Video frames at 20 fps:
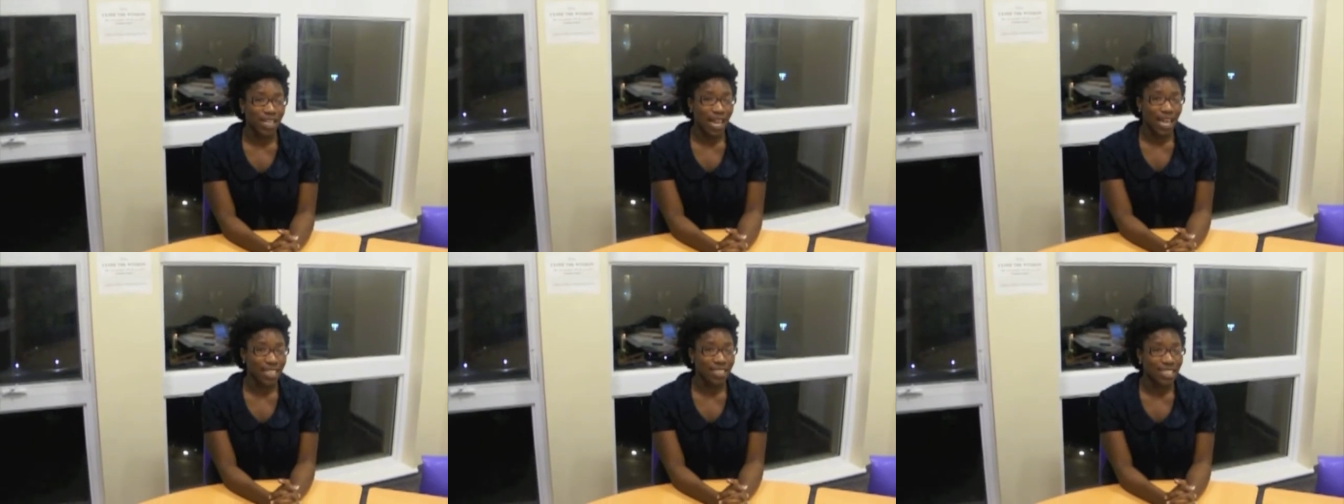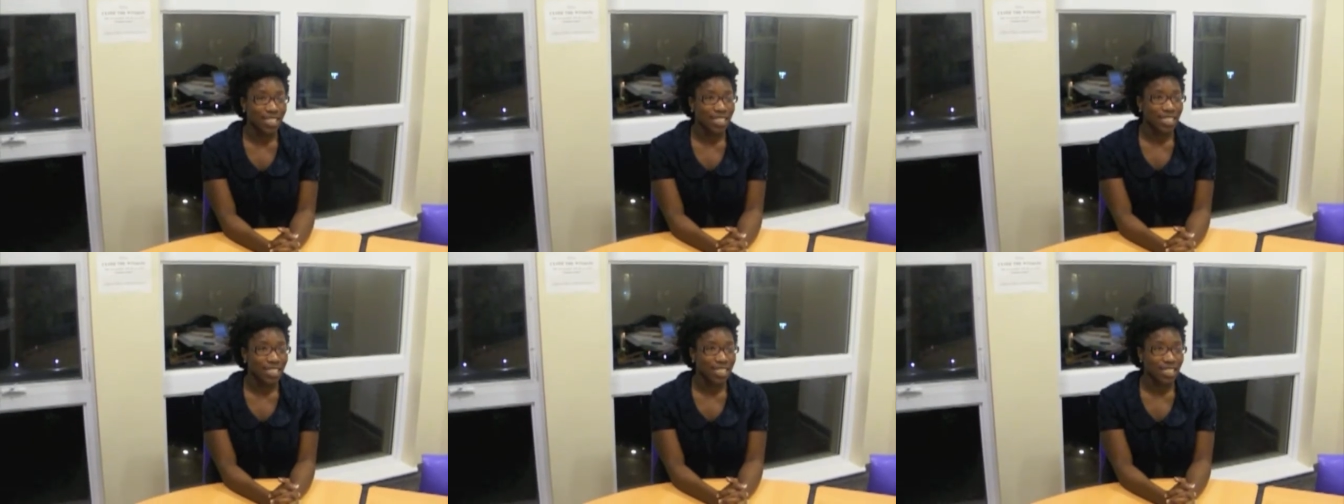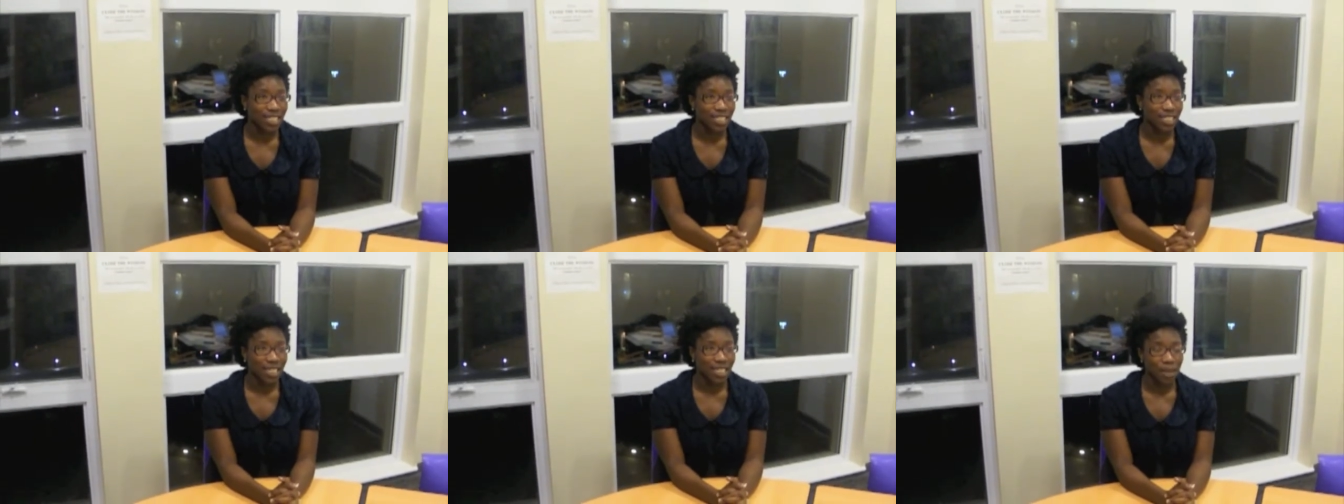
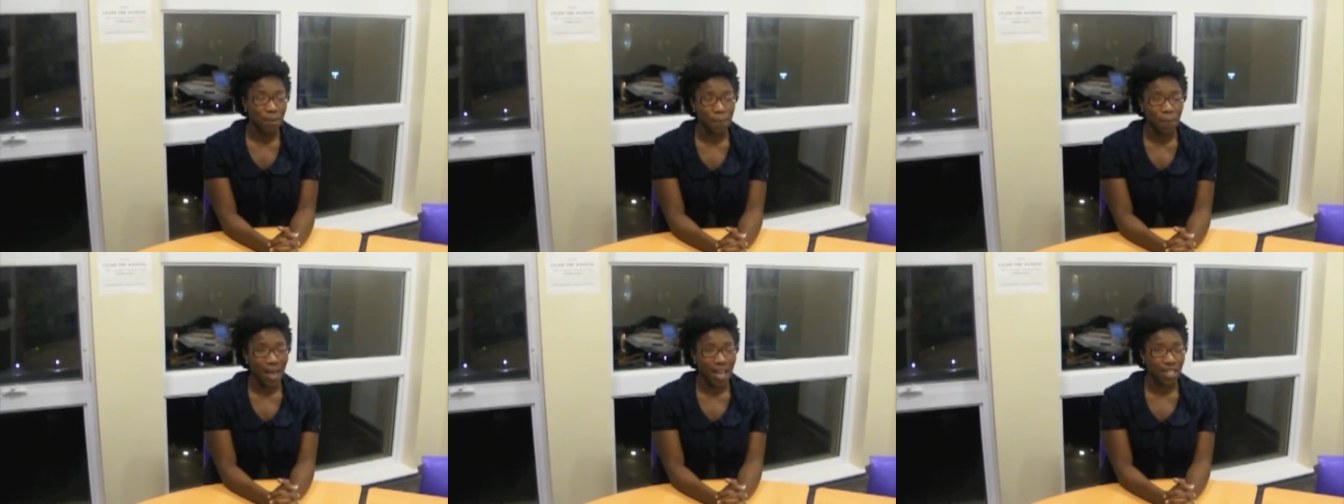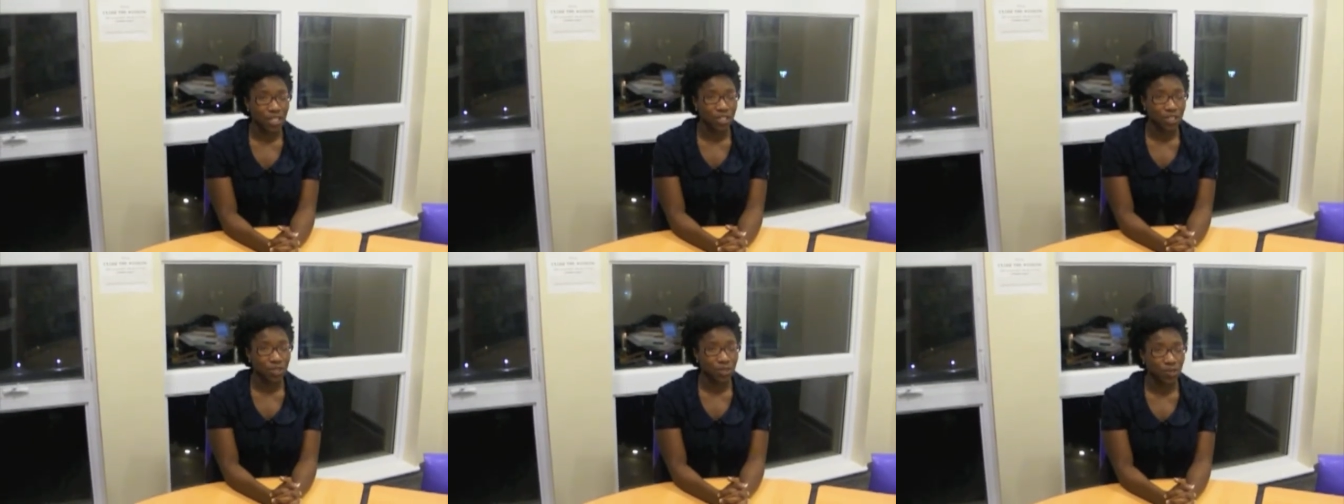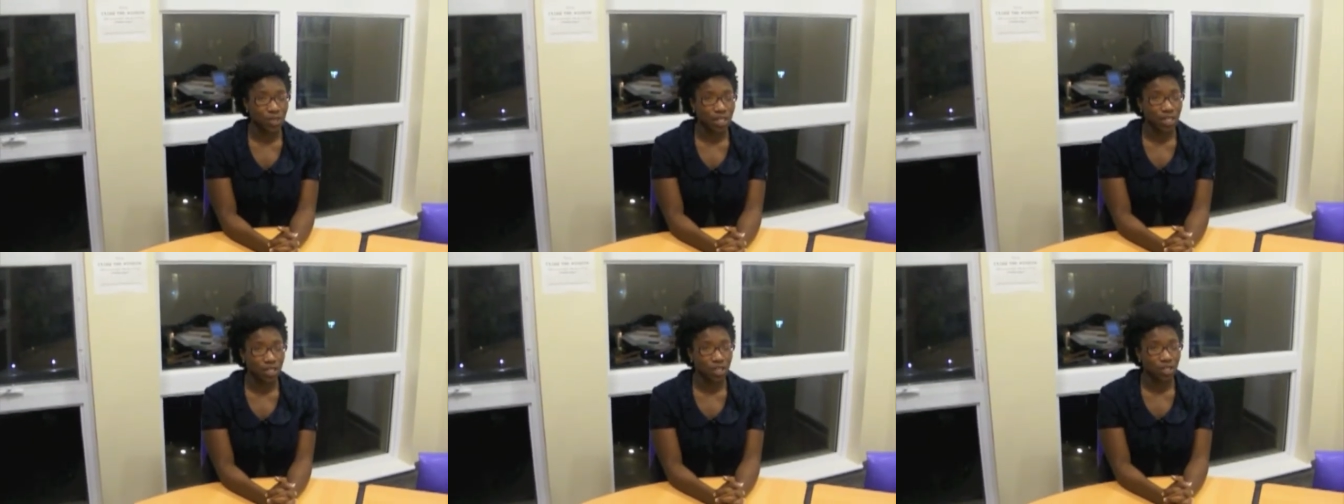1960 by a
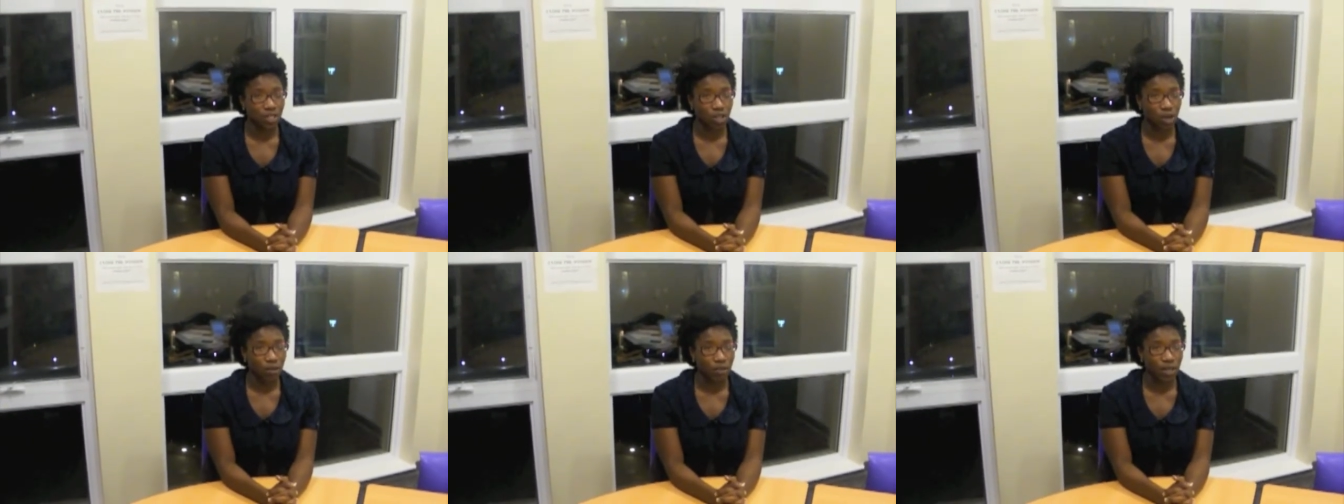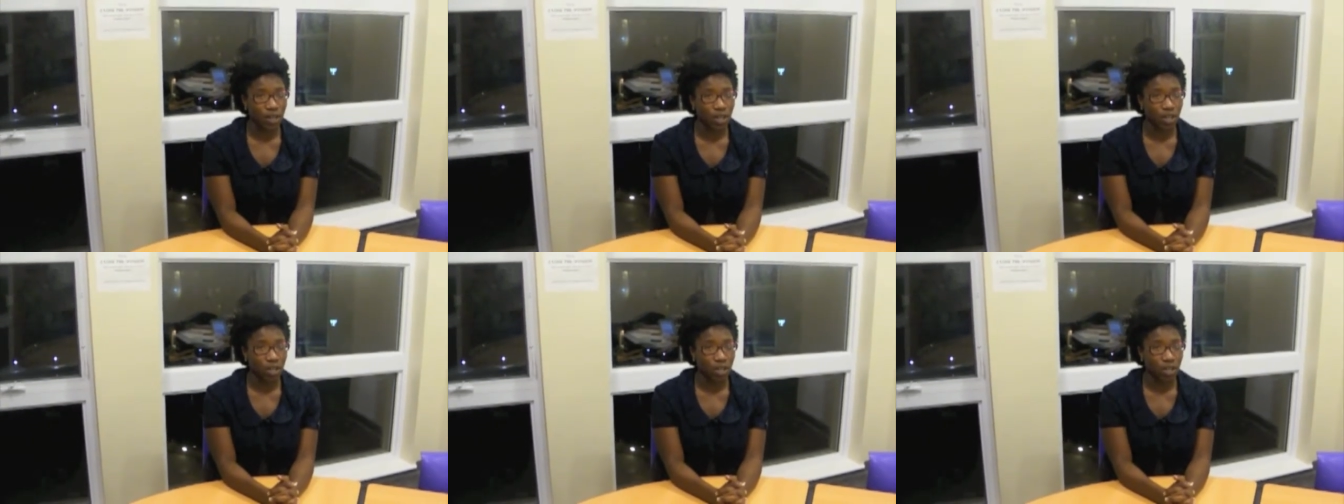student in the Soviet